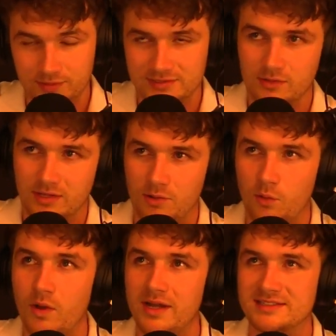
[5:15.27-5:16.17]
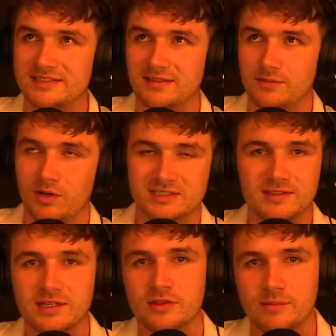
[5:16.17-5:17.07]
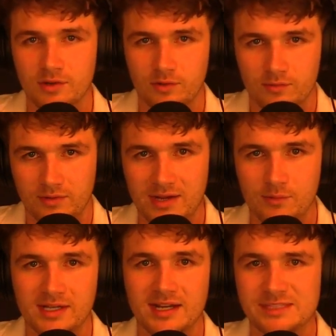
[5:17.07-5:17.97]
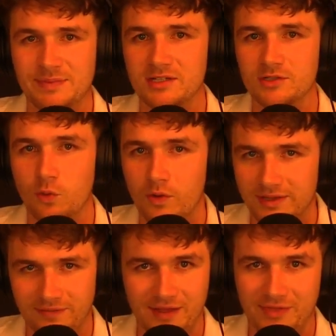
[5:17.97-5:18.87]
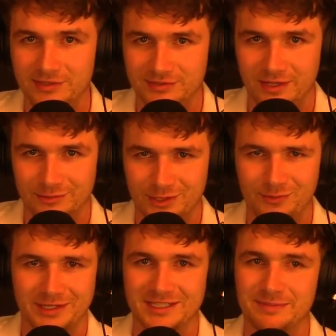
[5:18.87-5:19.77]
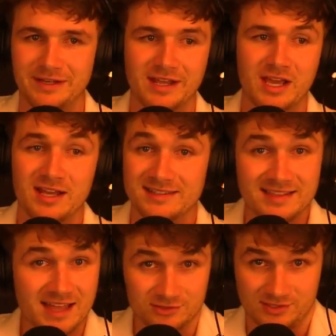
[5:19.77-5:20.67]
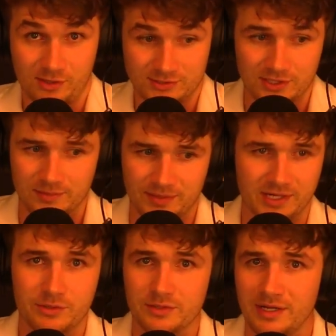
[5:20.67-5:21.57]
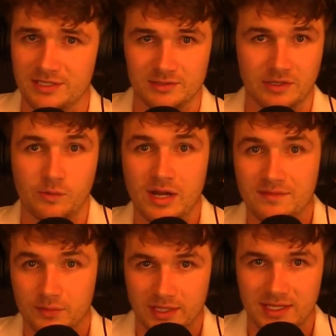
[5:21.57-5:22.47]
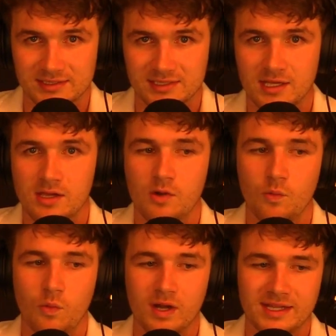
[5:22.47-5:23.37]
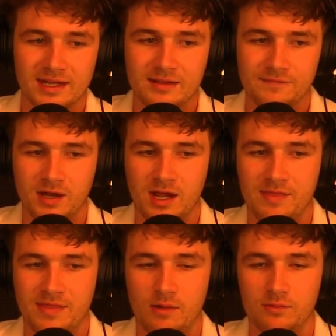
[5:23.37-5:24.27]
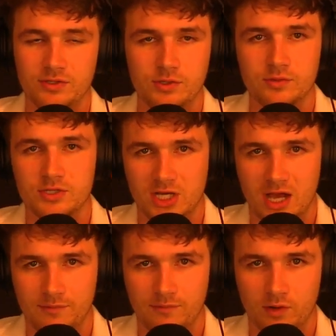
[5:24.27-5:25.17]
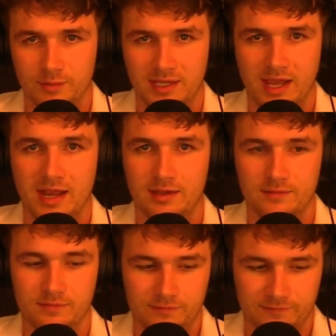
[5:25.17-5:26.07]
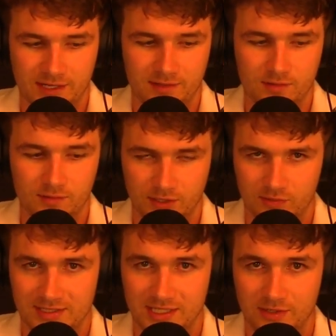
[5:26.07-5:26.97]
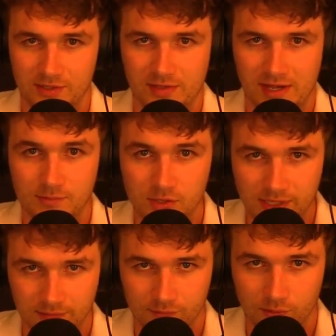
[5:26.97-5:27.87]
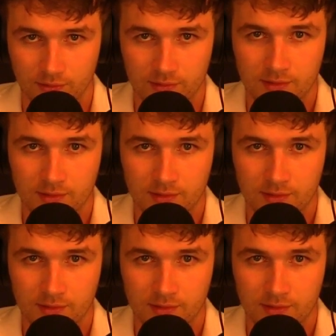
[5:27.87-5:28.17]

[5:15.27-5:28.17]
It's like, okay, well, what's in there in the middle, right? What could I spend $25,000 on? What could I spend $10,000 on, depending on what your budget is? Like, whatever it is, what can I find that would do the job for me and fit the criteria that I'm looking for?